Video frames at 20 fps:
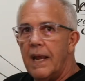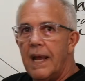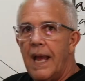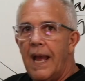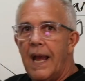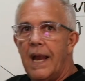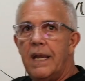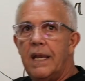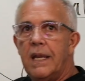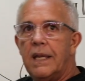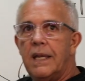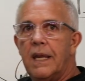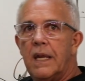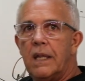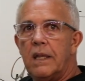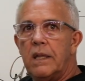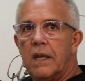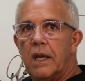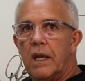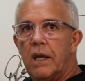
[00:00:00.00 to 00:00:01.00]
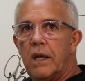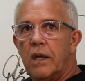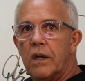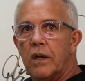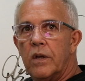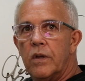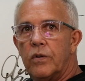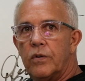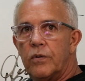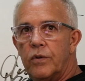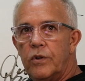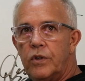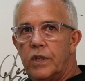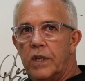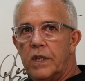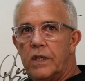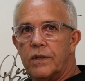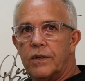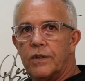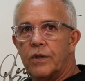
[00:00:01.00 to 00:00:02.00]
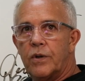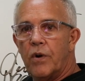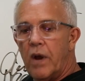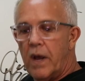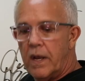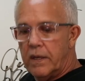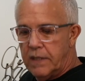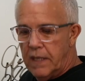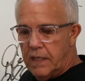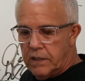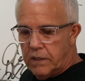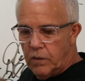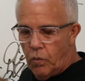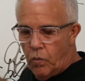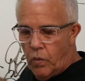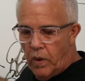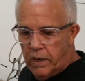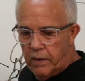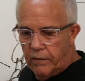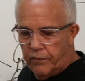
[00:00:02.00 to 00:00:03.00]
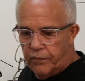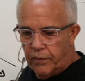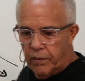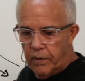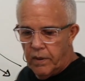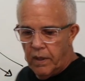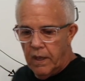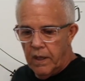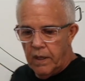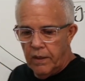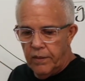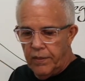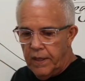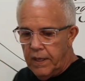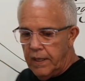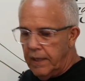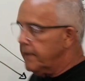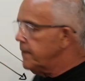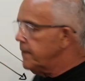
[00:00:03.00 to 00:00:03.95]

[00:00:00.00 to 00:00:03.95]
How do you get there? Through Jesus Christ. That's the wonderful thing.